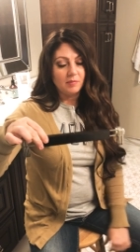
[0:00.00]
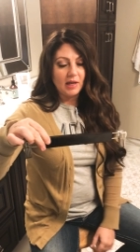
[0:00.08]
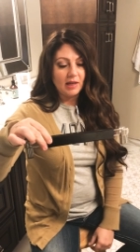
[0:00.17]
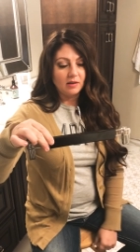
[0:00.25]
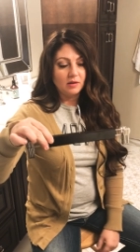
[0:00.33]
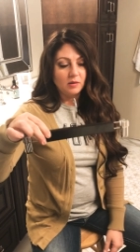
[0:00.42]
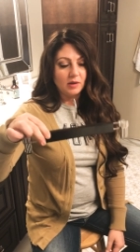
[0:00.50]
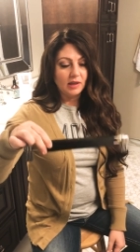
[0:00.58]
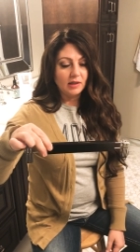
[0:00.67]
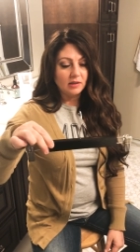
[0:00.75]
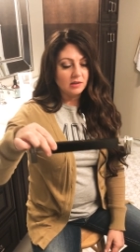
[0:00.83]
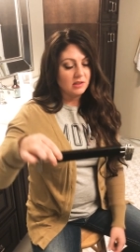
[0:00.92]
Halo
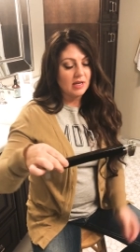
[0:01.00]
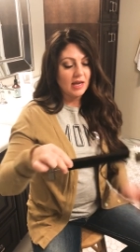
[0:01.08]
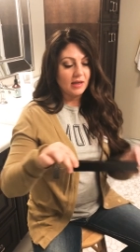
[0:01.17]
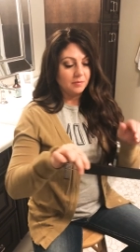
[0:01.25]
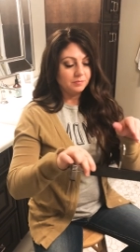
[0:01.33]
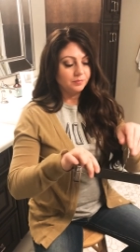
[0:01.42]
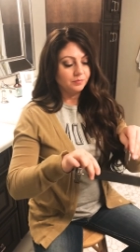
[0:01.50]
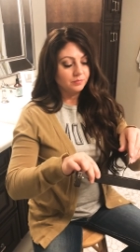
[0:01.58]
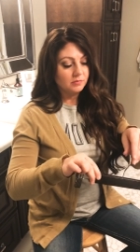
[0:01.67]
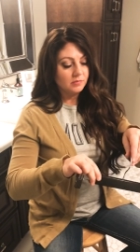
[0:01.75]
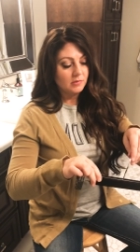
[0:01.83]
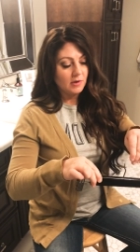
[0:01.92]
in and just hang them.
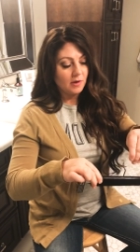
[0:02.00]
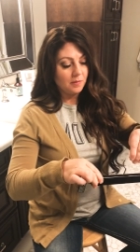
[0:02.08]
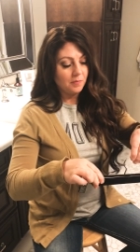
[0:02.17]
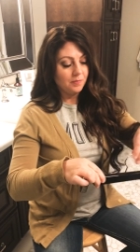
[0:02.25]
So.